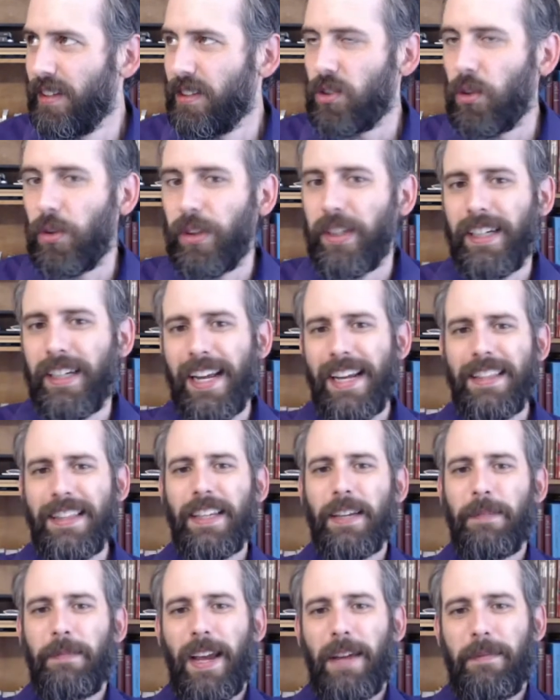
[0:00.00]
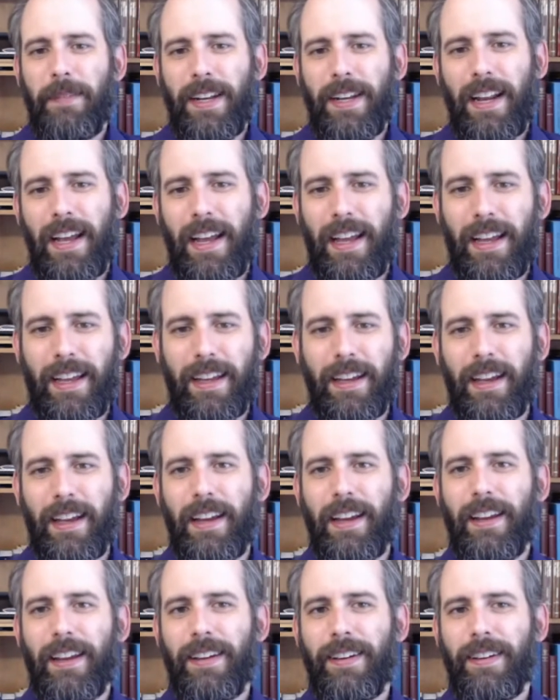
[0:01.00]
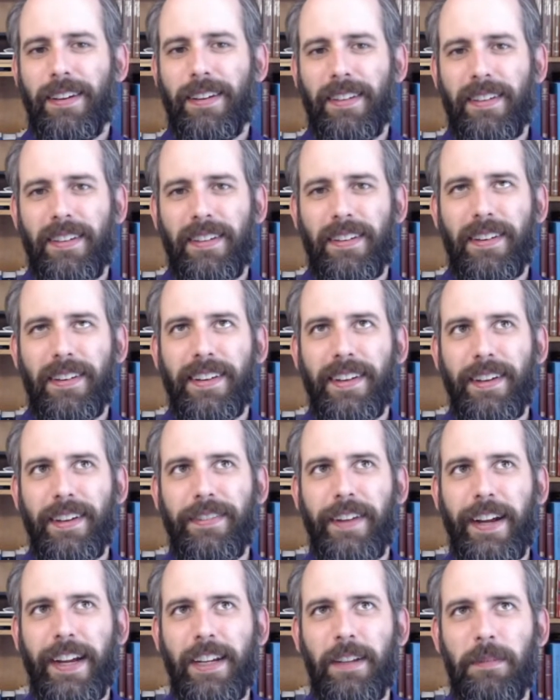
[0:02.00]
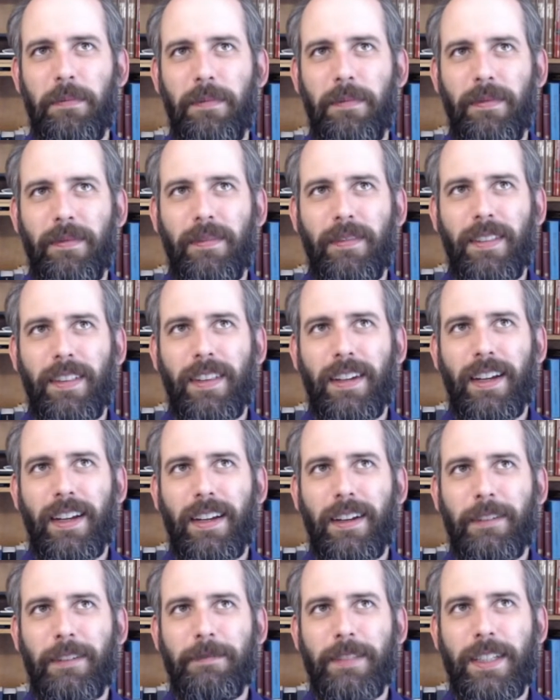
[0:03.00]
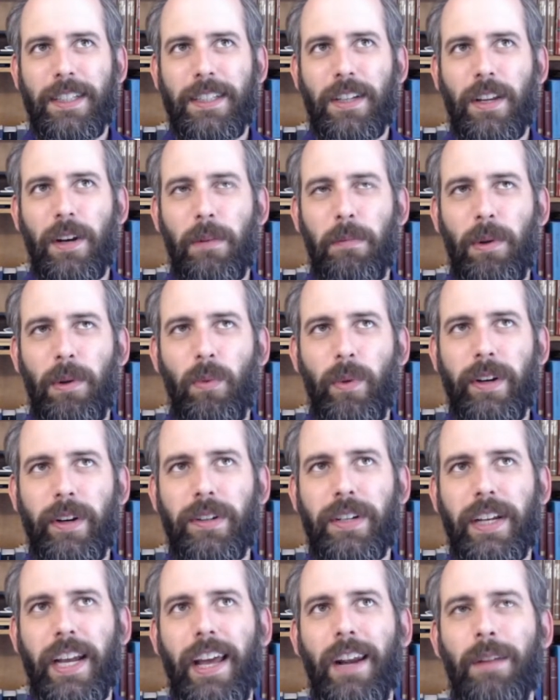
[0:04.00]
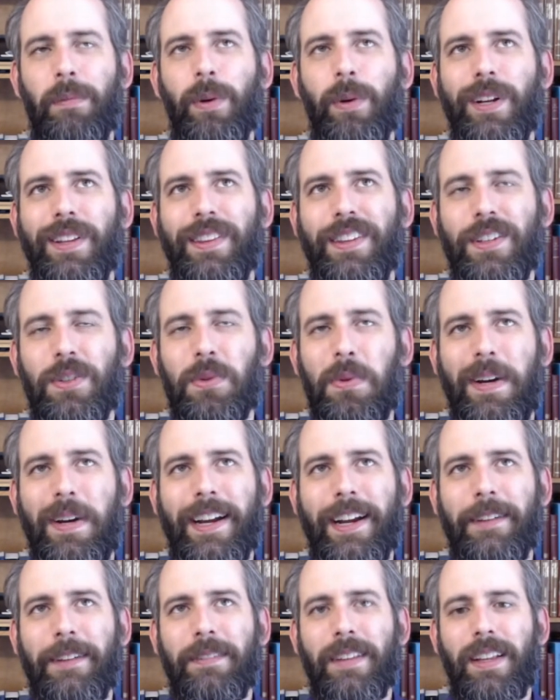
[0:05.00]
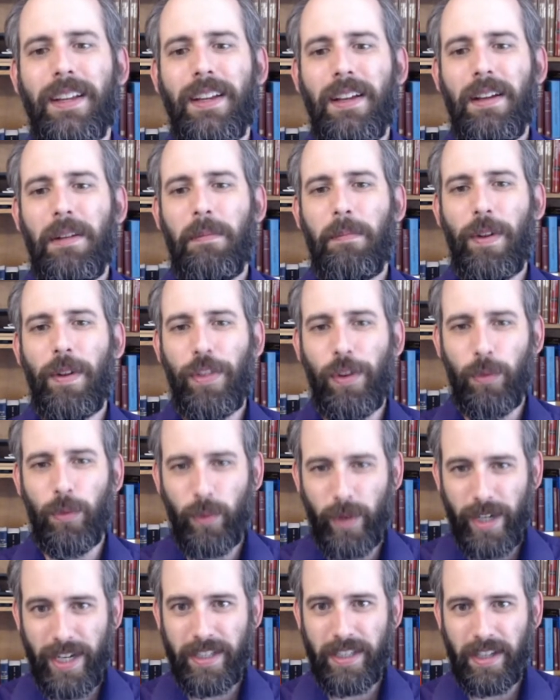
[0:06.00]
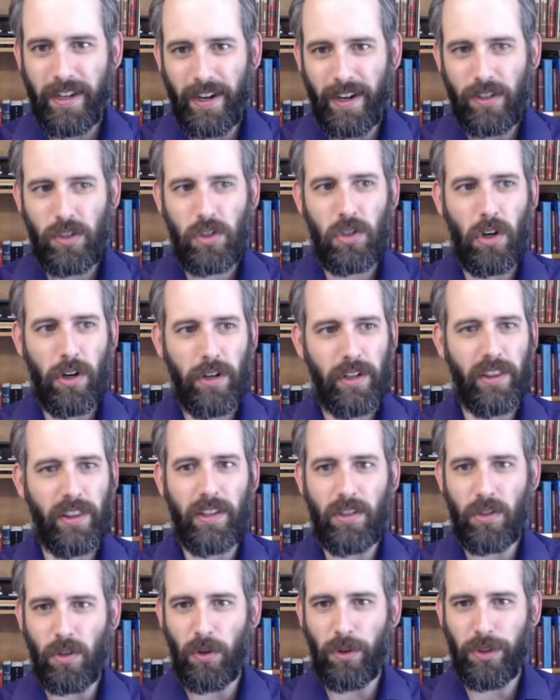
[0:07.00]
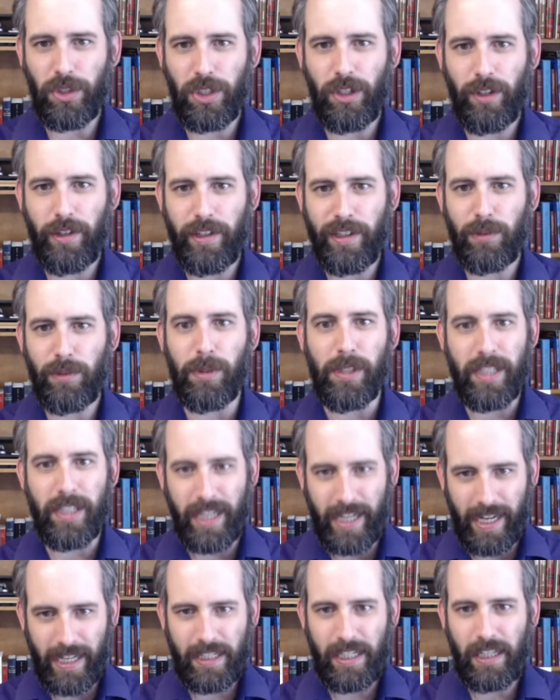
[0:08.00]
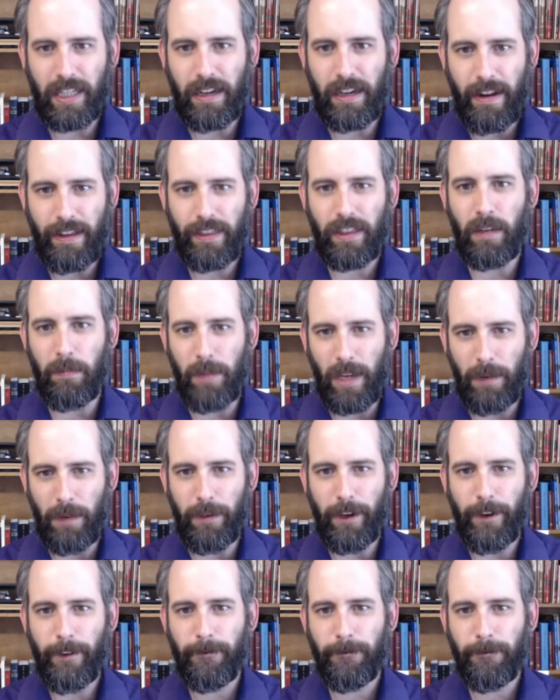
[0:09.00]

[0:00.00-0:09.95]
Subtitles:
the ninth commandment, if I can, it's going to be weird to kind of put it this way, but the reason I started this whole series was to get to the ninth commandment,